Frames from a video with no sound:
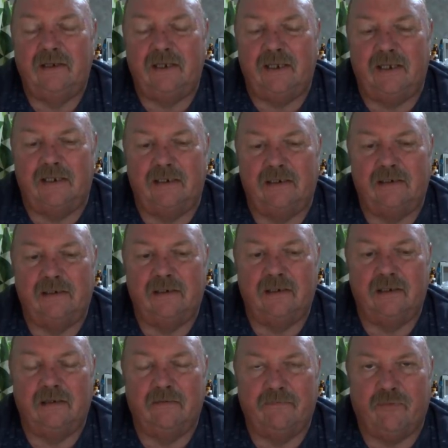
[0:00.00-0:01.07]
in
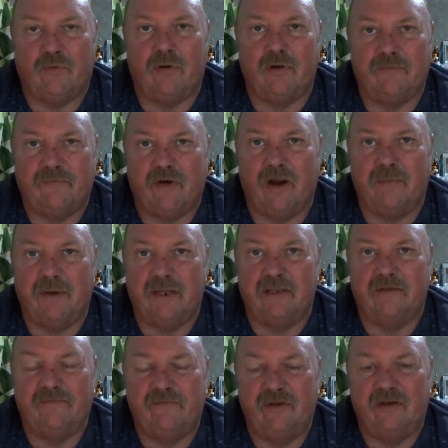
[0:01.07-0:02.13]
foreigner farming in
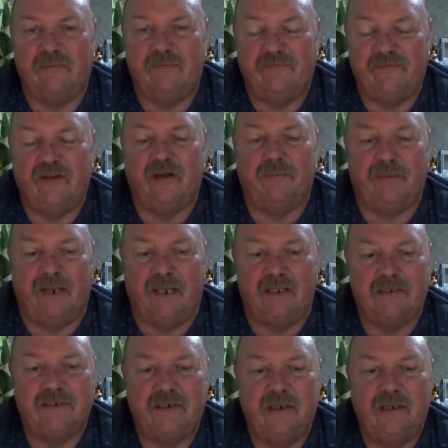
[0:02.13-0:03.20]
the
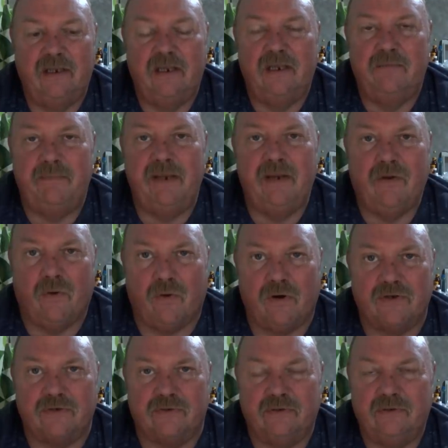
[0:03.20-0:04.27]
Philippines, be
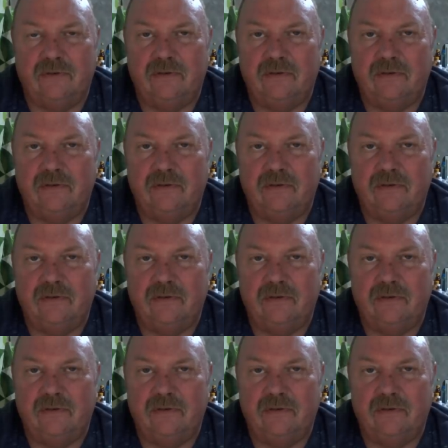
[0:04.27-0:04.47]
cordial